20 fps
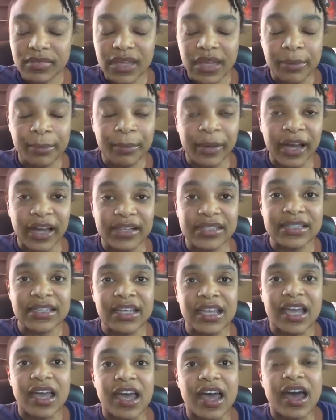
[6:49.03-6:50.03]
But
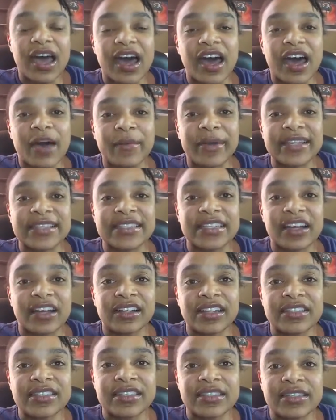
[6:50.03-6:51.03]
I say all
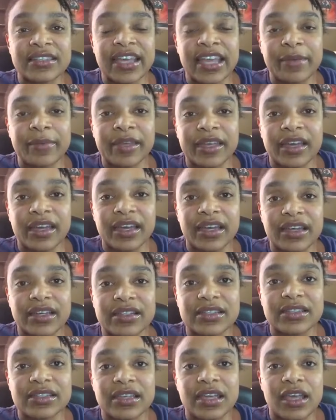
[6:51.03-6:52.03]
this to say,
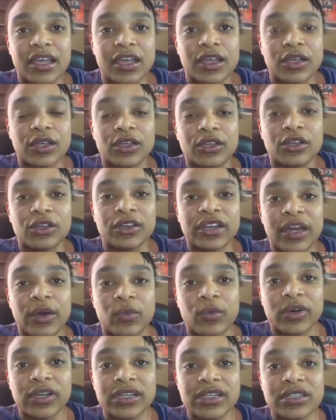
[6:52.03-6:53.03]
because, you know,
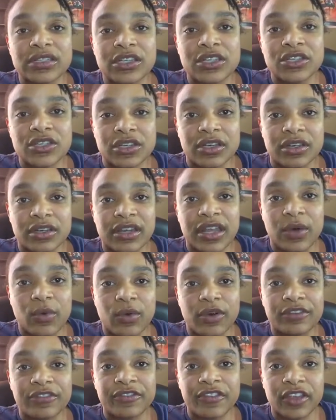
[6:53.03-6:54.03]
that one decision, that
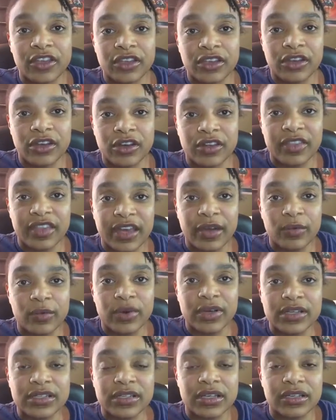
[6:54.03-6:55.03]
one failure that
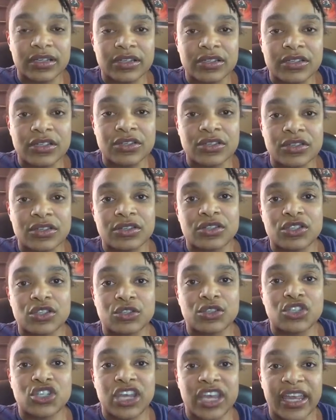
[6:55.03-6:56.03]
was a decision
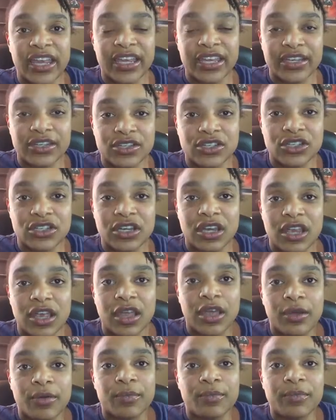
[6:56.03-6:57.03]
to change,
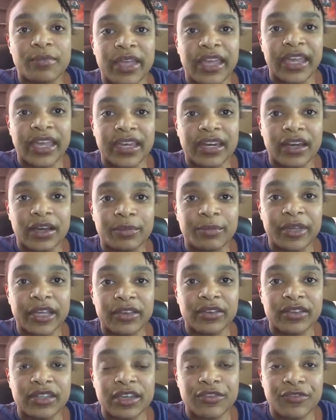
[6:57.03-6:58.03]
made a
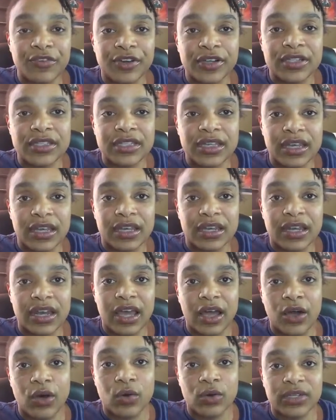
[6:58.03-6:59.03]
big difference in
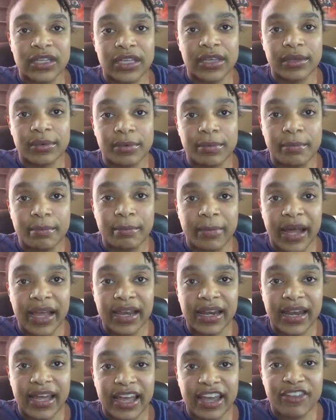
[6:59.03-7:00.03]
not only my
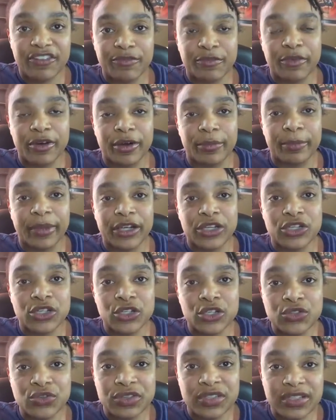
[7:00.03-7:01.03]
life, but my
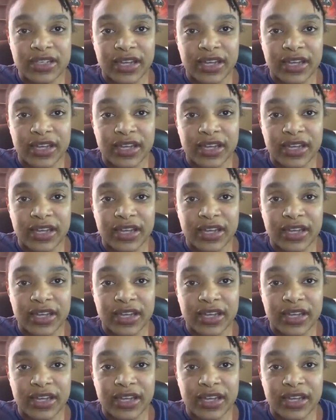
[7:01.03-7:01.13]
children's